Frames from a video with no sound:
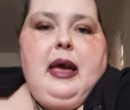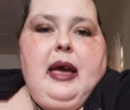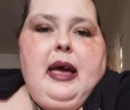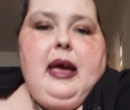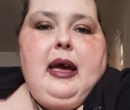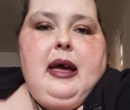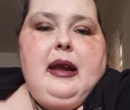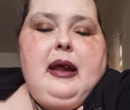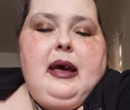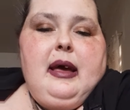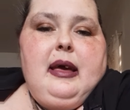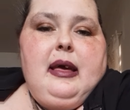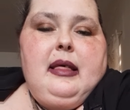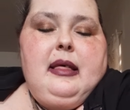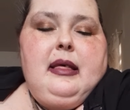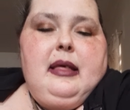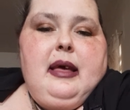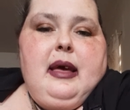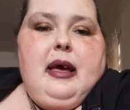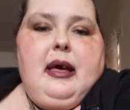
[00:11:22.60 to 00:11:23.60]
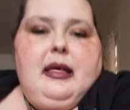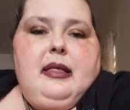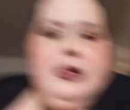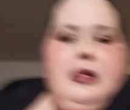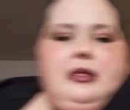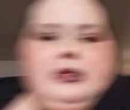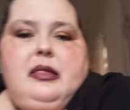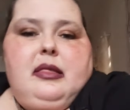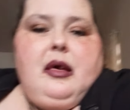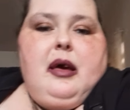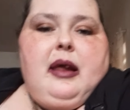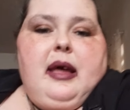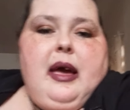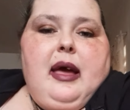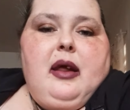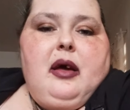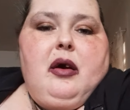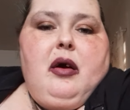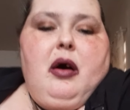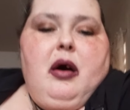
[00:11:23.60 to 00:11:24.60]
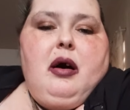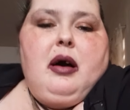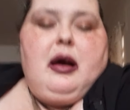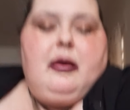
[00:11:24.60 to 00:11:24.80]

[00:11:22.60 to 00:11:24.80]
and I thought I had a call